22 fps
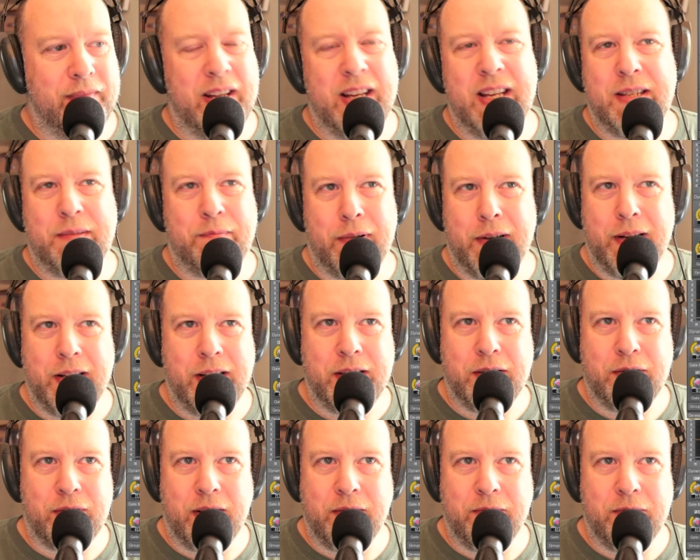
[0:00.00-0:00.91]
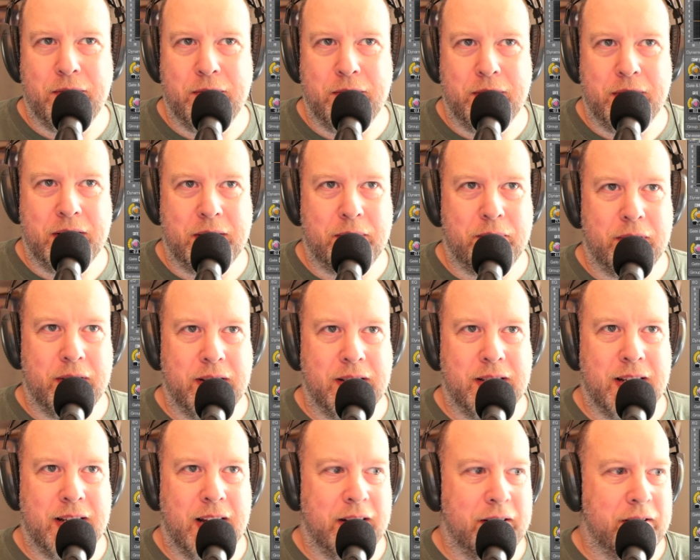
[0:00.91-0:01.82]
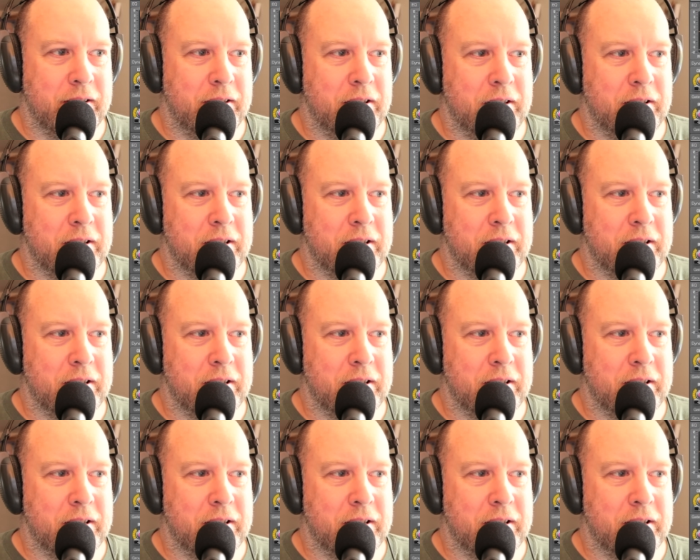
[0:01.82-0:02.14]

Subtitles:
It's pretty straightforward, it's pretty standard.